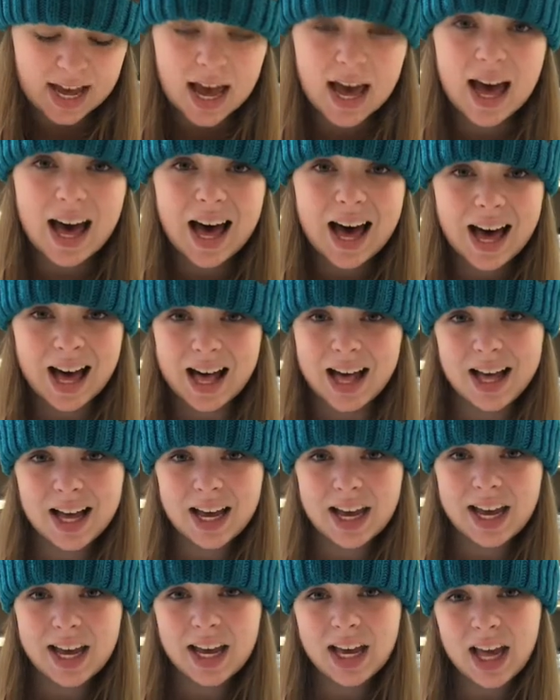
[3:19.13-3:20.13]

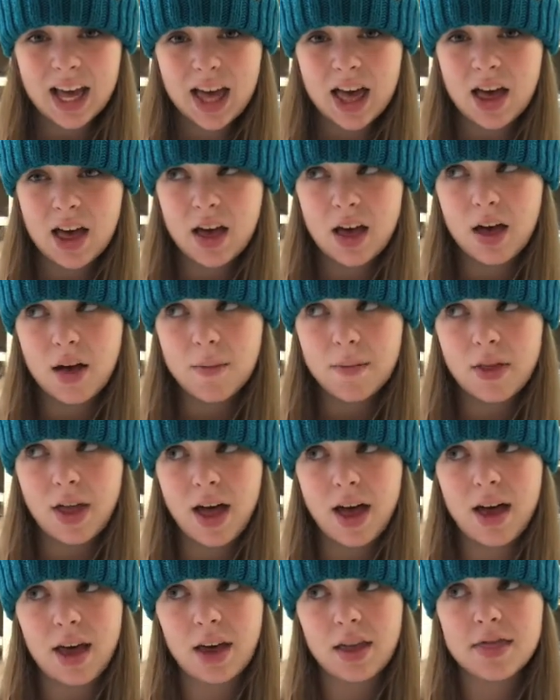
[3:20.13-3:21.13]
I am
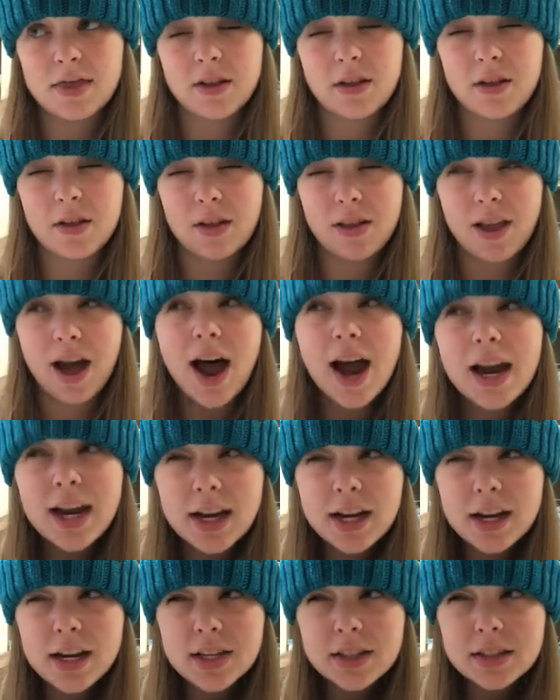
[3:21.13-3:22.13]
like the
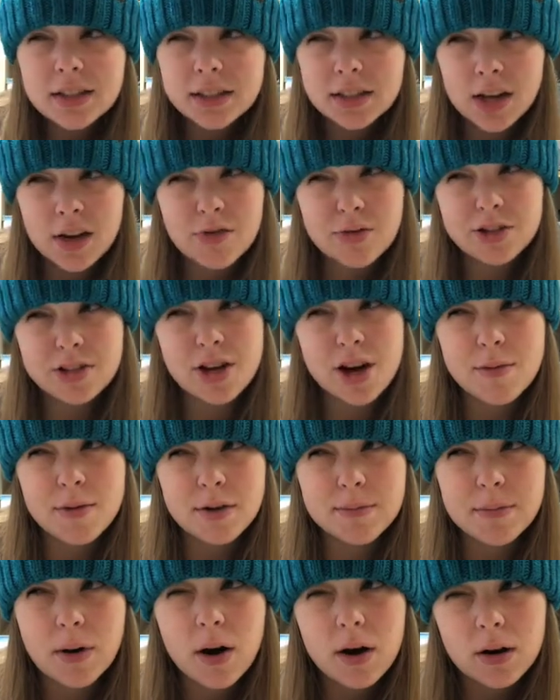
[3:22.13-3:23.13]
lightest subatomic
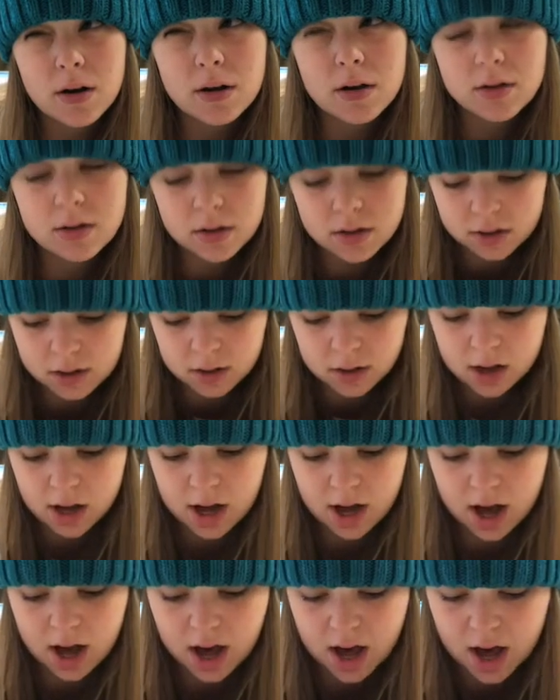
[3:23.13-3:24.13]
particle,
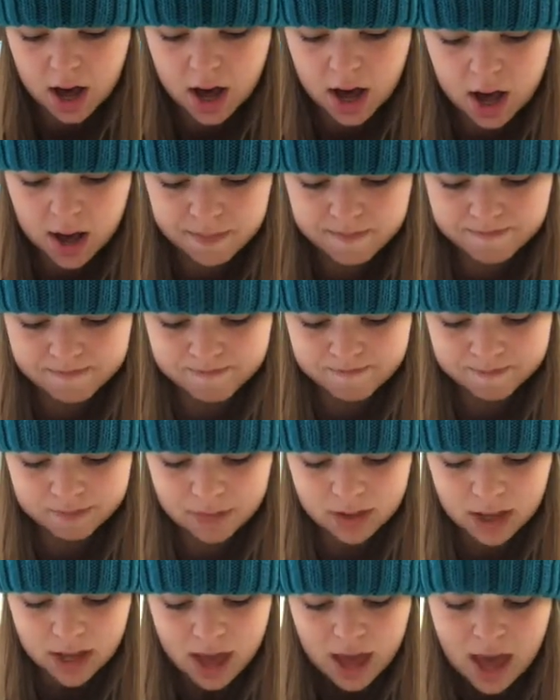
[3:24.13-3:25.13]
and
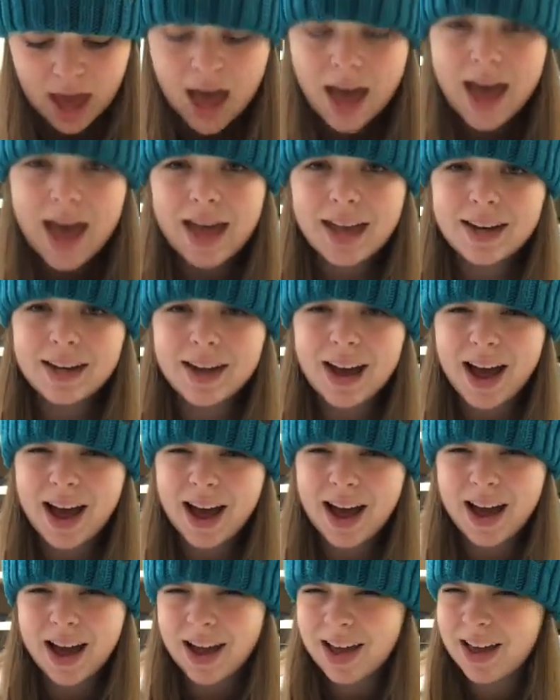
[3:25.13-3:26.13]
I
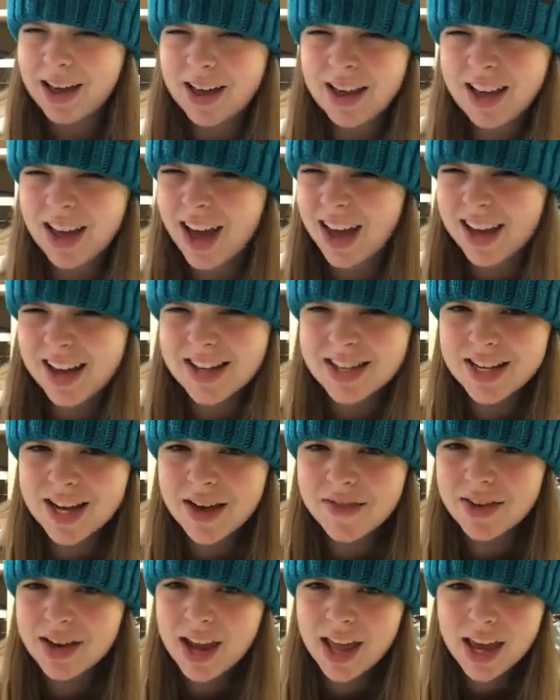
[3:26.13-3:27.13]
guess I have
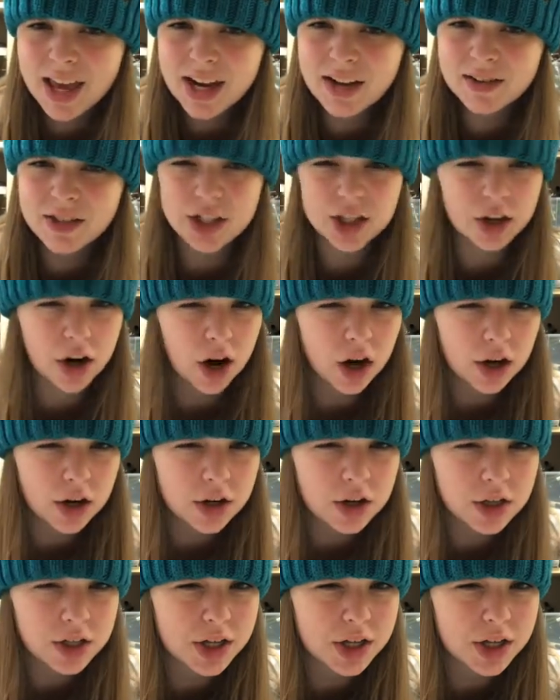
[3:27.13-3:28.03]
a negative charge.